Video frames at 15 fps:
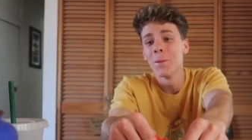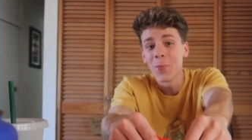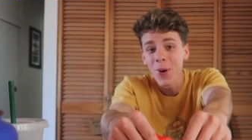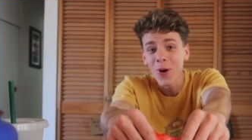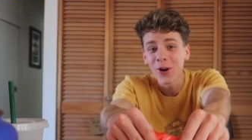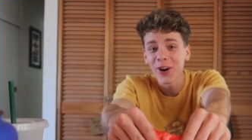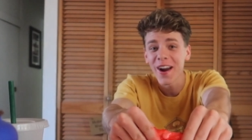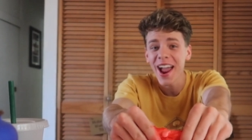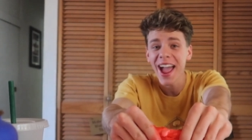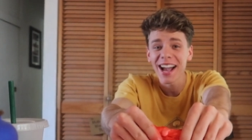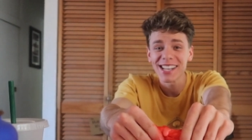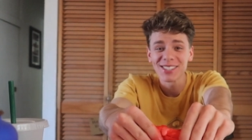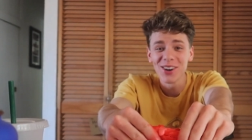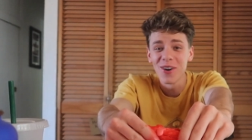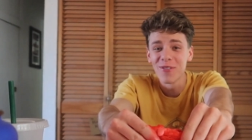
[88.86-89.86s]

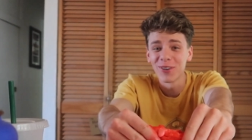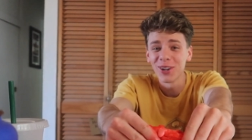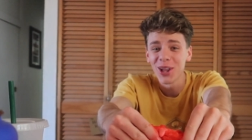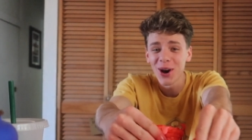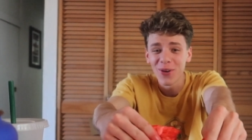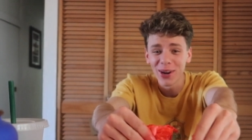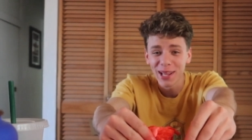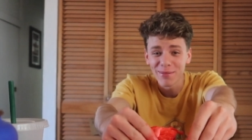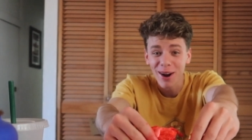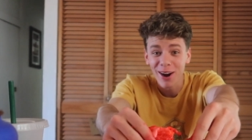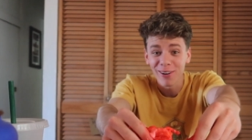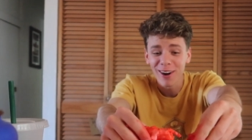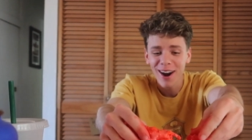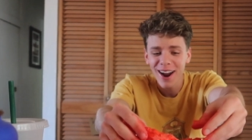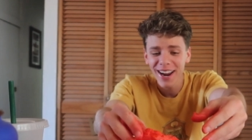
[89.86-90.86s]
Borax overload, am I
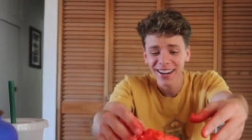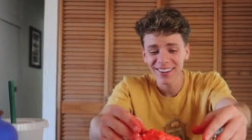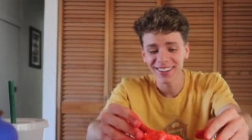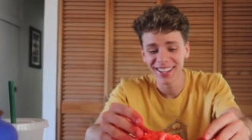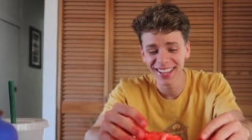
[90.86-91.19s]
right?